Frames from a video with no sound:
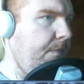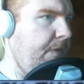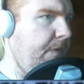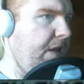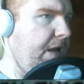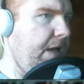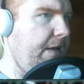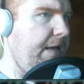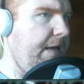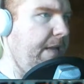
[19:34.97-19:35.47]

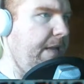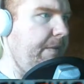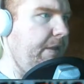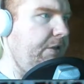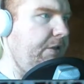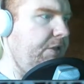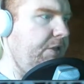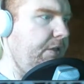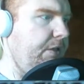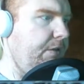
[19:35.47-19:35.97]
God damn that
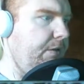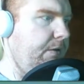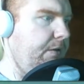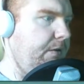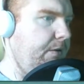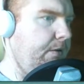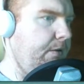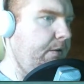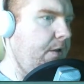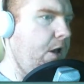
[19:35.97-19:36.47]
shit.
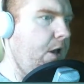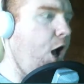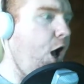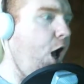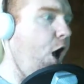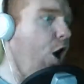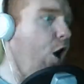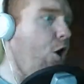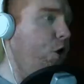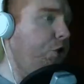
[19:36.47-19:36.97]

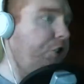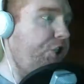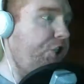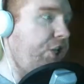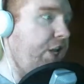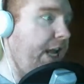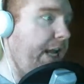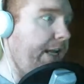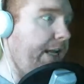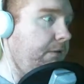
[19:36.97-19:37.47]
Oh,
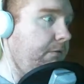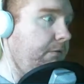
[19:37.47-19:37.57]
shit!